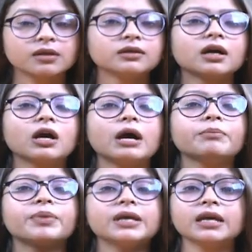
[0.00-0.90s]
The
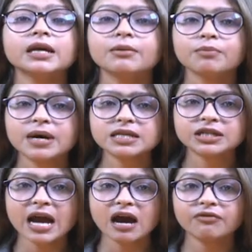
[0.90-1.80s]
company must
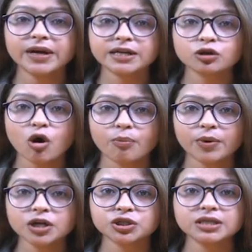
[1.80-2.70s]
have its
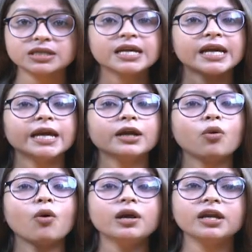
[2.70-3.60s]
operations in
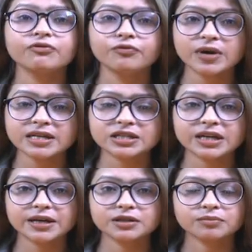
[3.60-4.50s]
only one
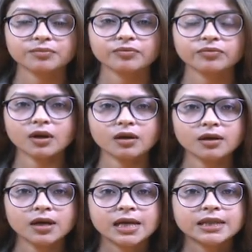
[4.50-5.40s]
state.
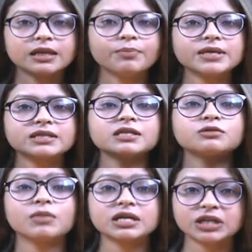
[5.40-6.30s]
The business
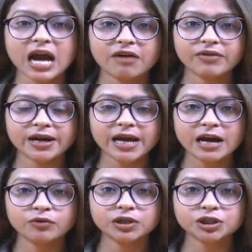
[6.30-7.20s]
must have an
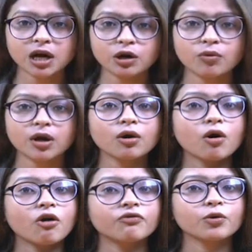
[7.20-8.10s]
annual turnover
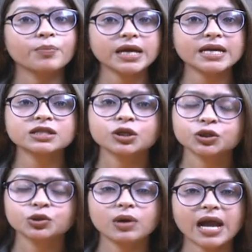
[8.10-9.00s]
of rupees
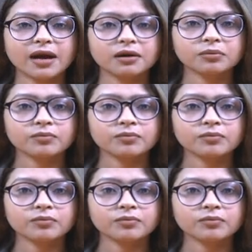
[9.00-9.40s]
2 lakh.